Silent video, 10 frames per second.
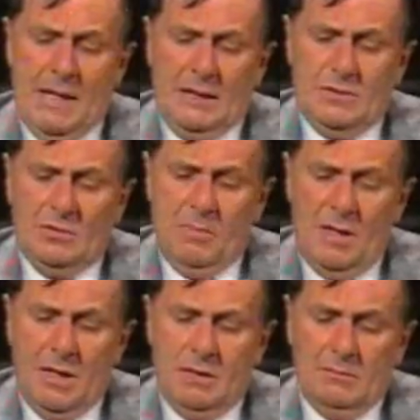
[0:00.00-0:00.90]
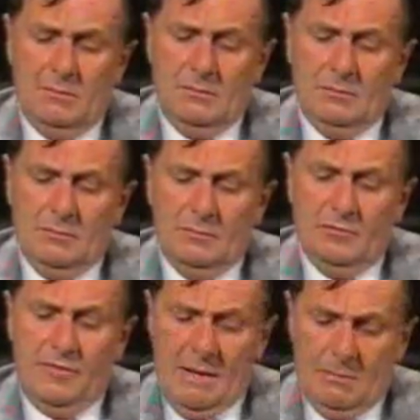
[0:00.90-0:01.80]
back to my
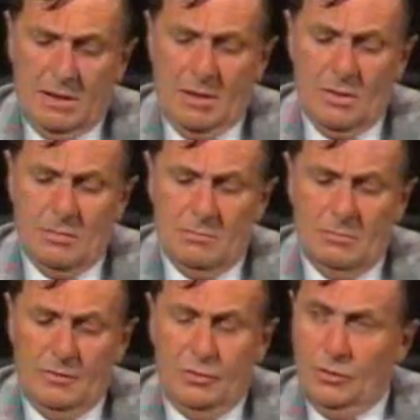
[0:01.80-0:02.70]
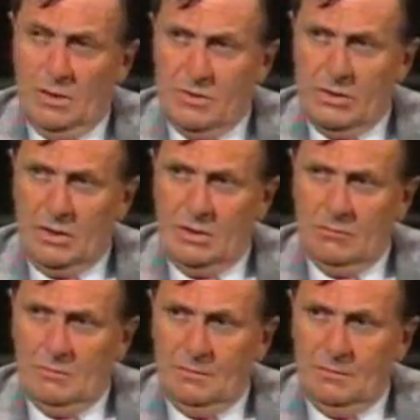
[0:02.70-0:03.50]
family home a few years ago,